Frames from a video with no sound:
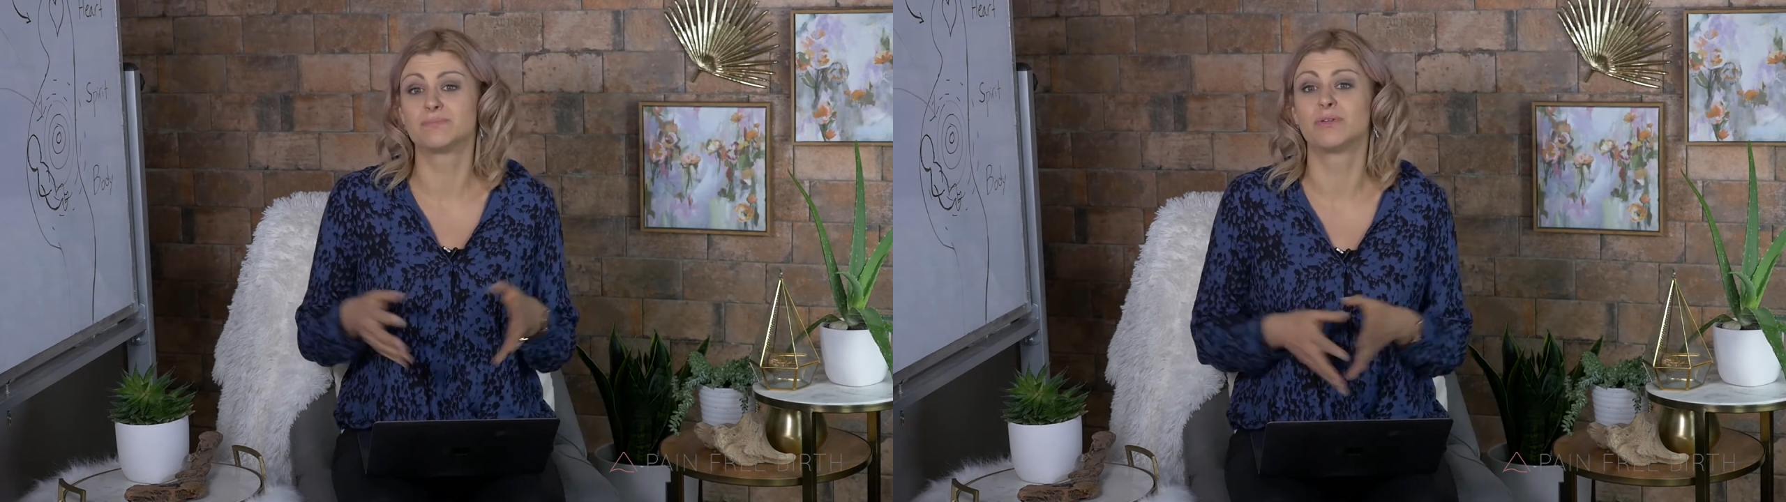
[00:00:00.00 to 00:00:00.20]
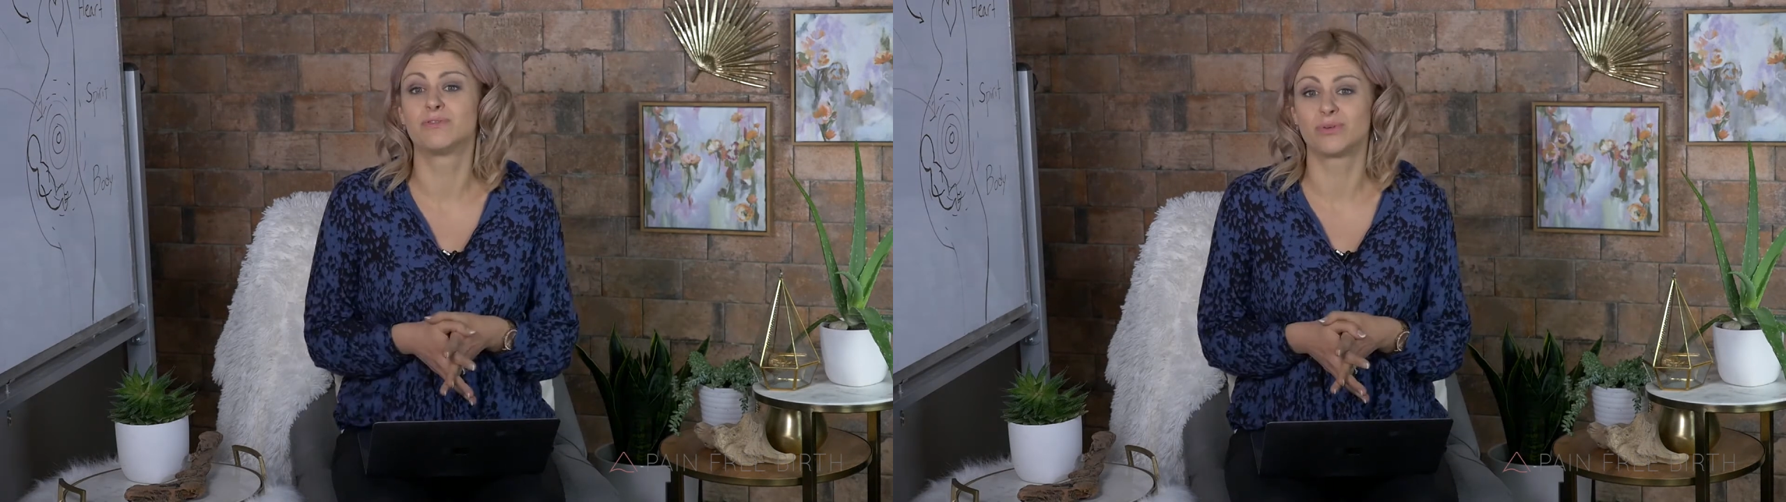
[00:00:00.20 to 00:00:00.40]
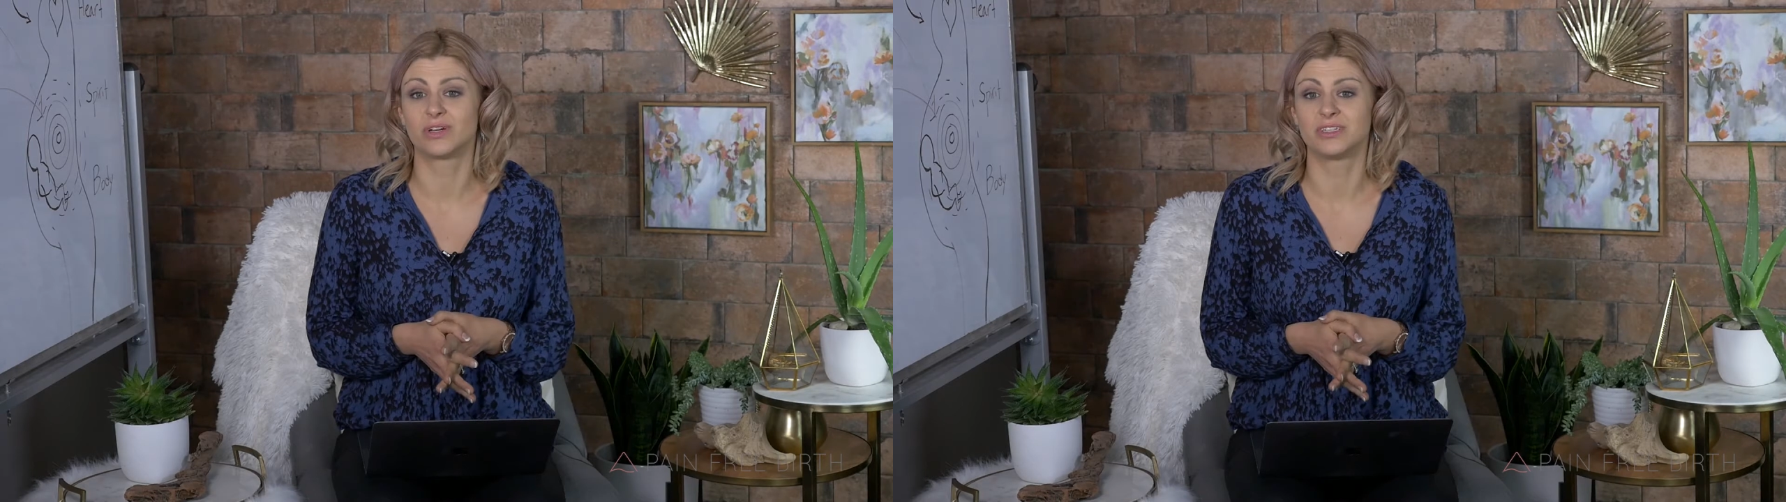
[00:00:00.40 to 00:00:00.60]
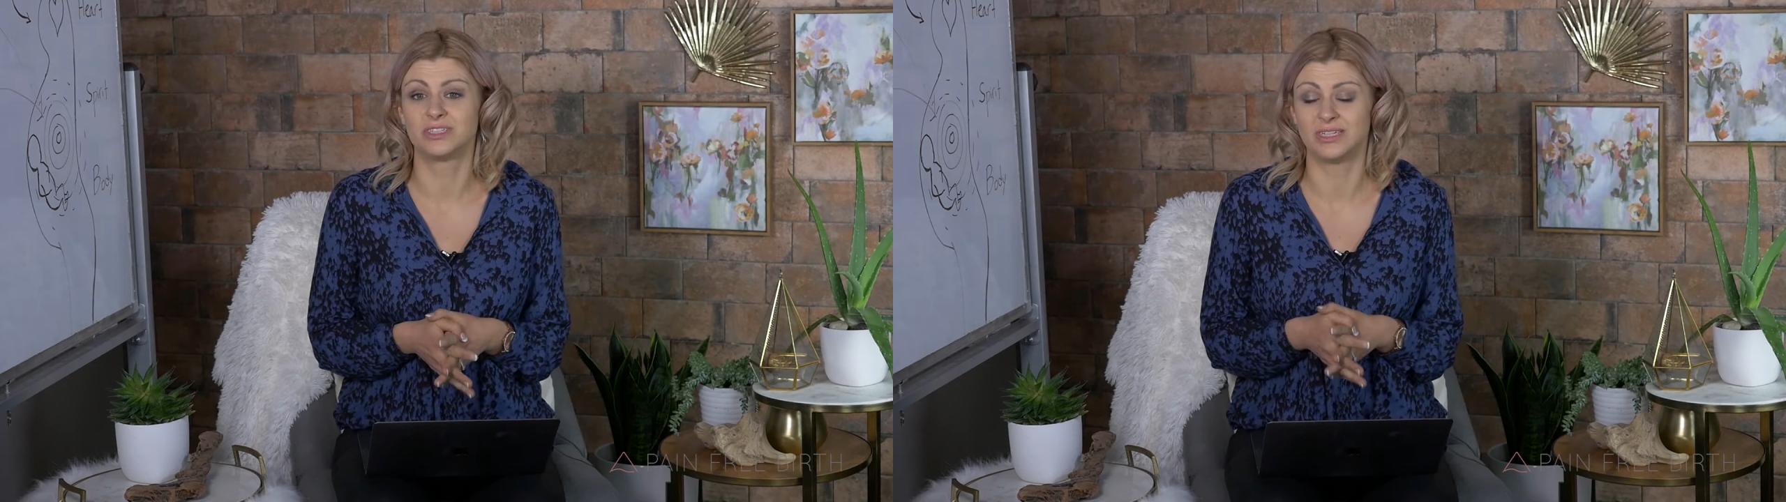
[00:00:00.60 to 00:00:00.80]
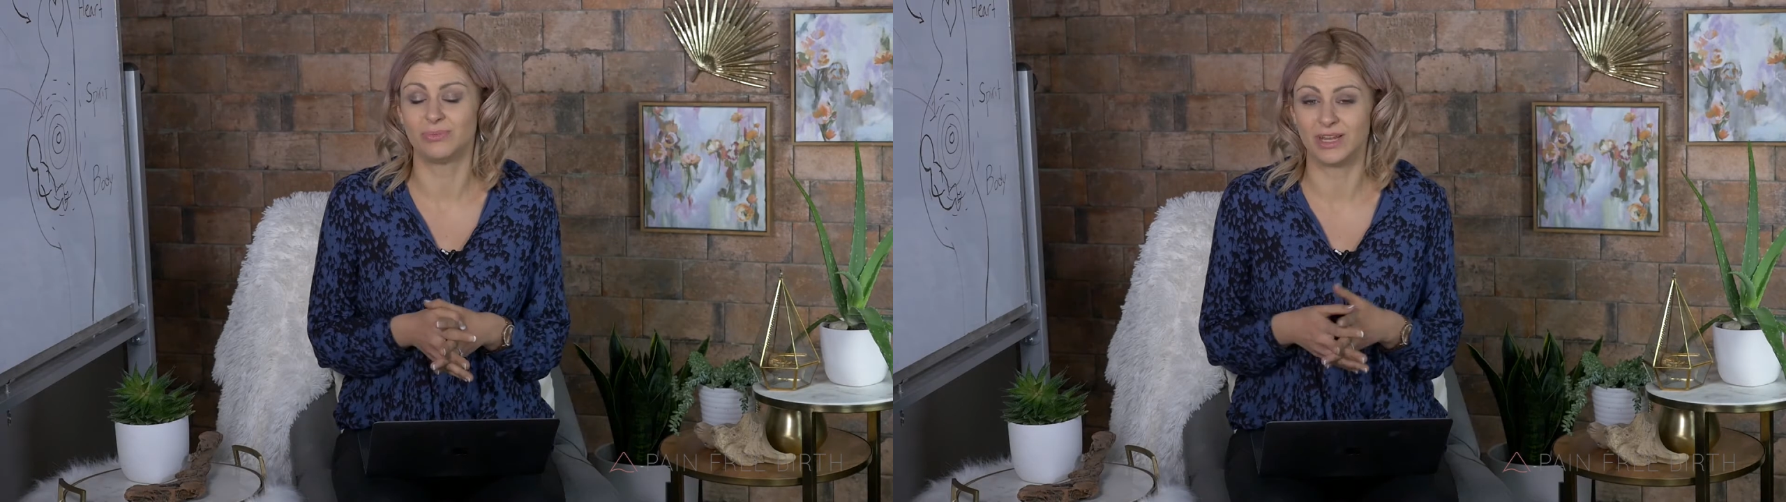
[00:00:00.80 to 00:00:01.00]
before
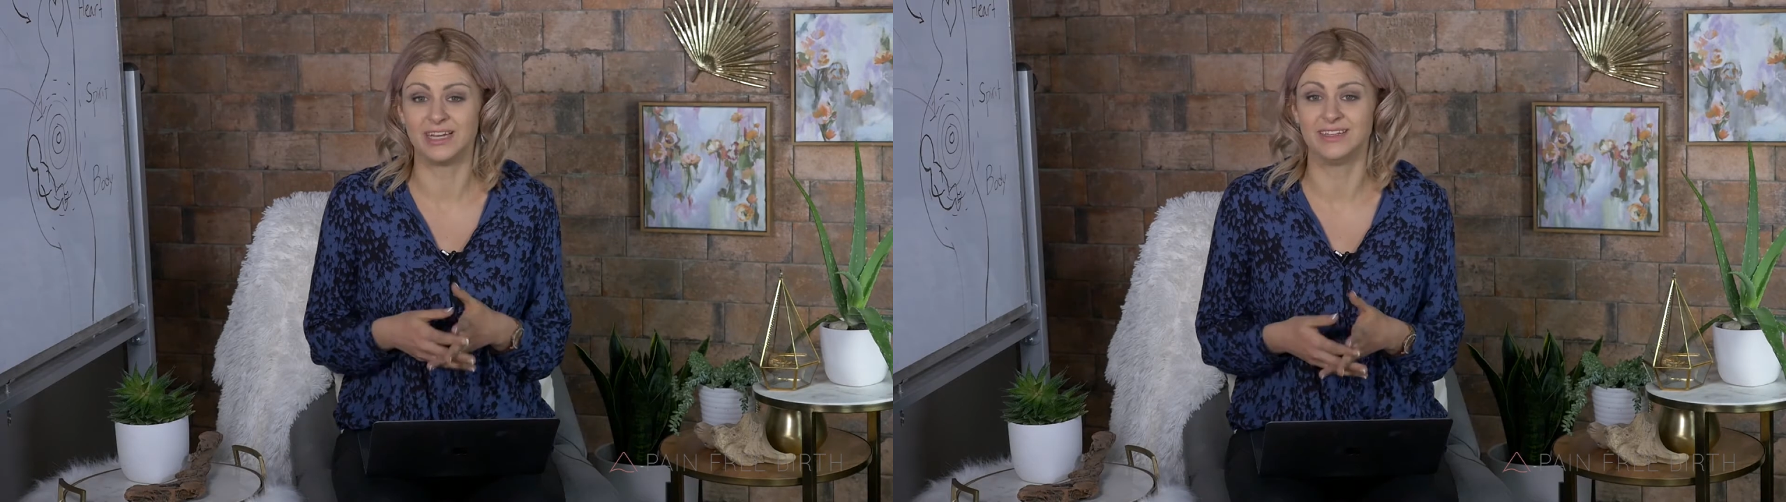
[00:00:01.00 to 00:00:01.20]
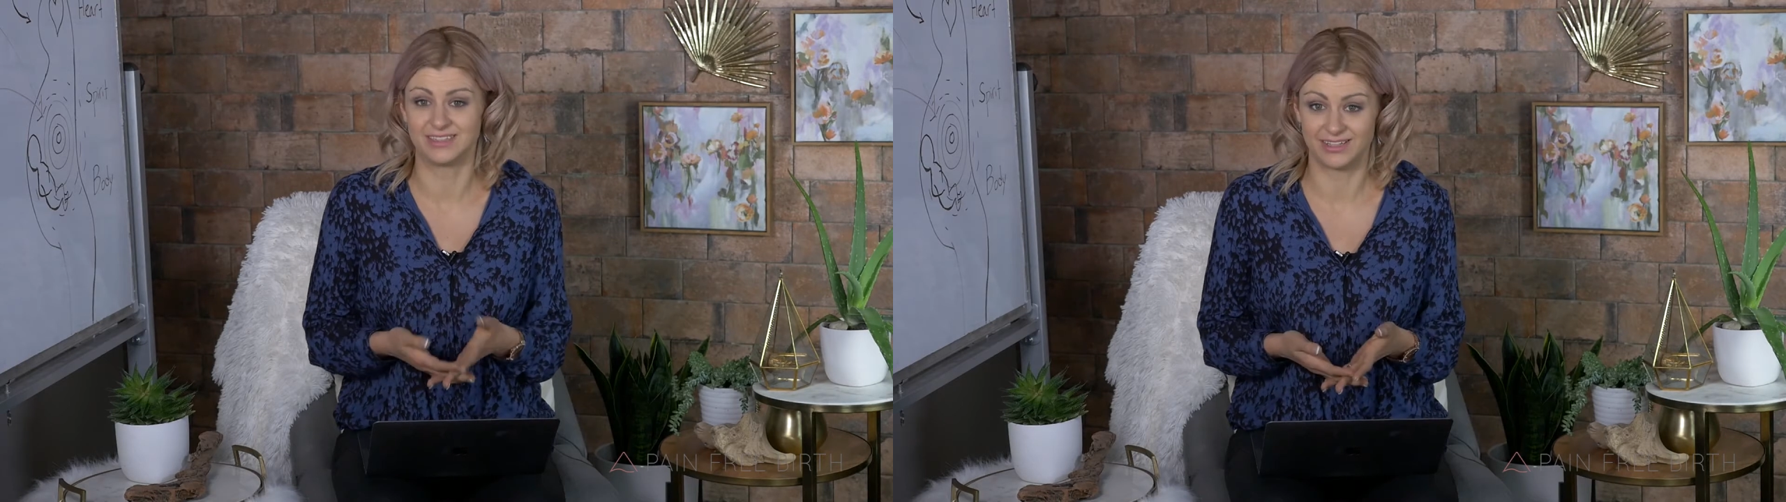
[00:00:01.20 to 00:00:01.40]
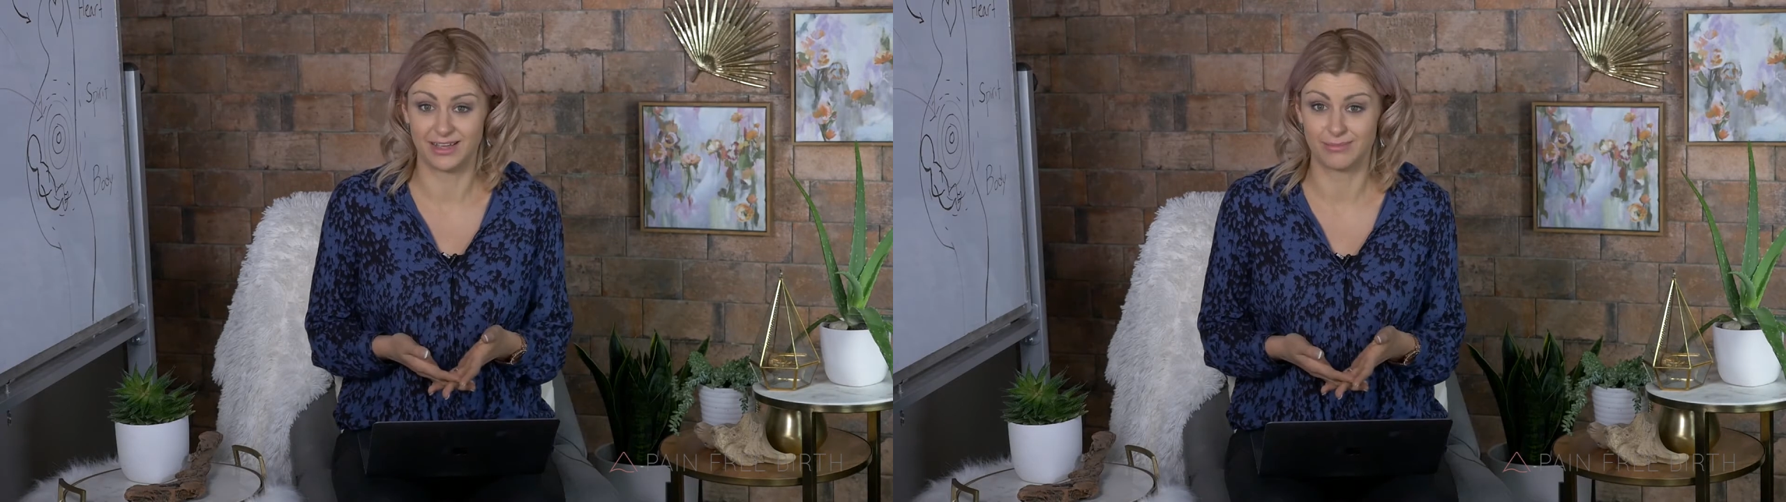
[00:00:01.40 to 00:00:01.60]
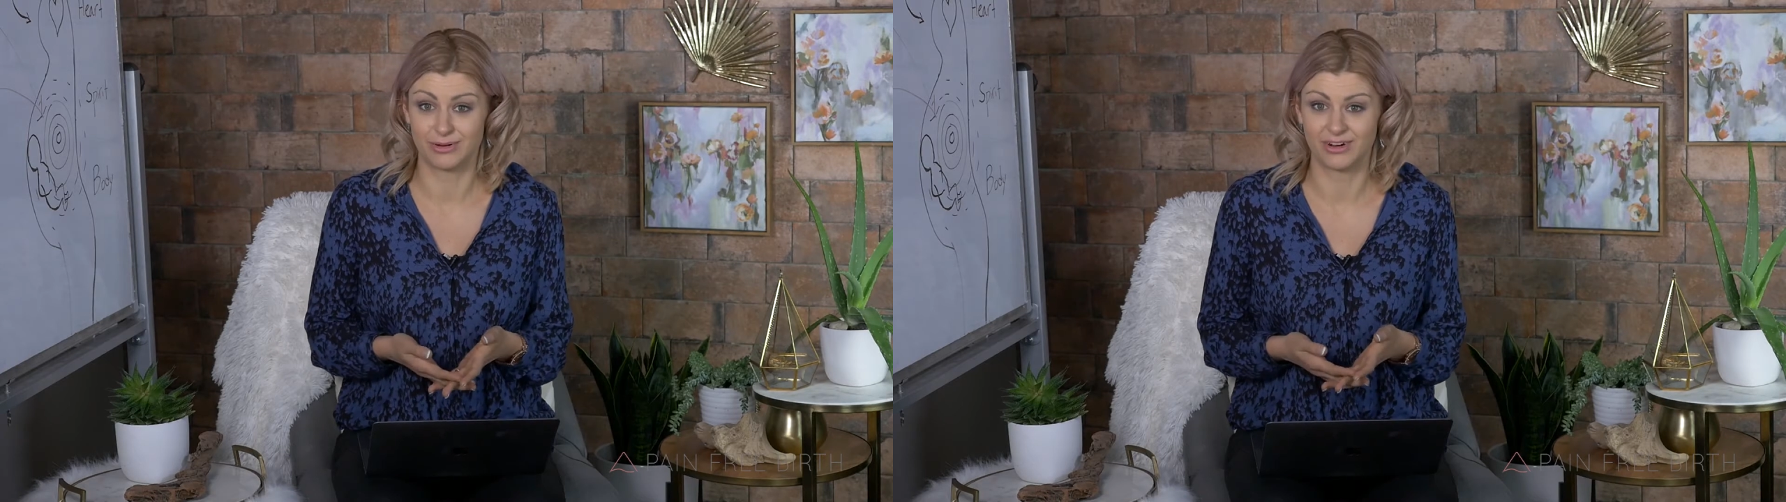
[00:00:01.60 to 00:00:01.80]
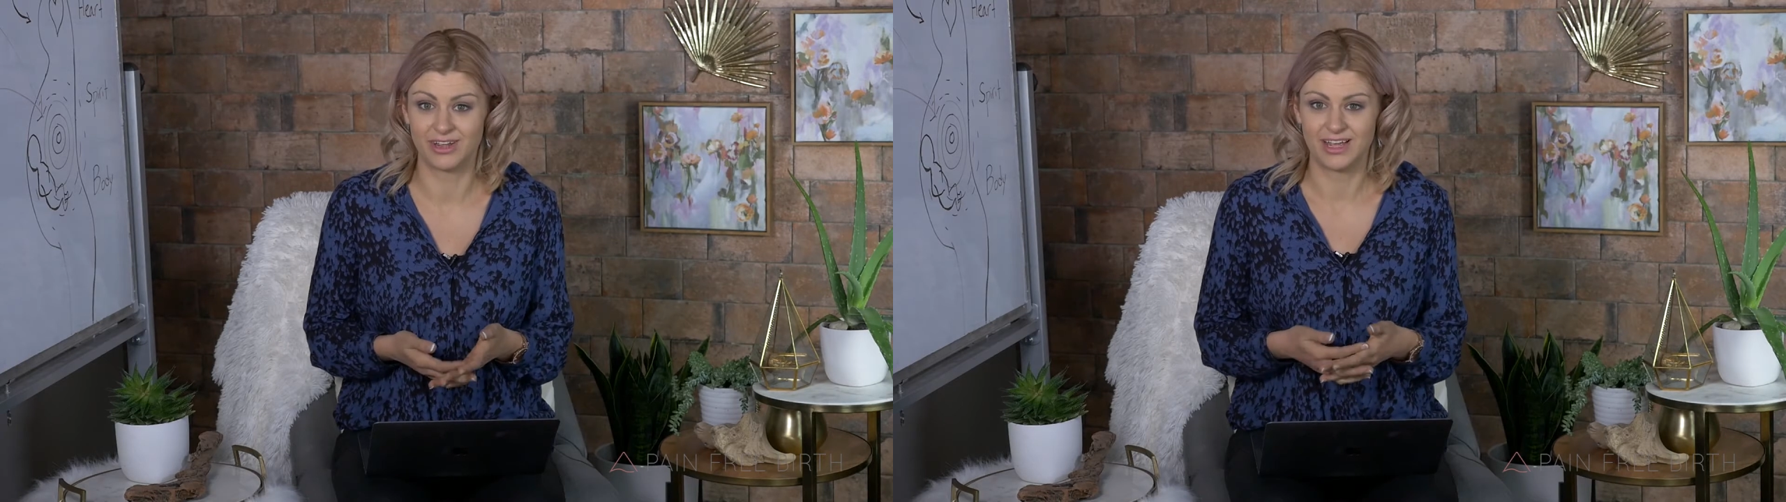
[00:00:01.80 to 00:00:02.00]
she went into labor.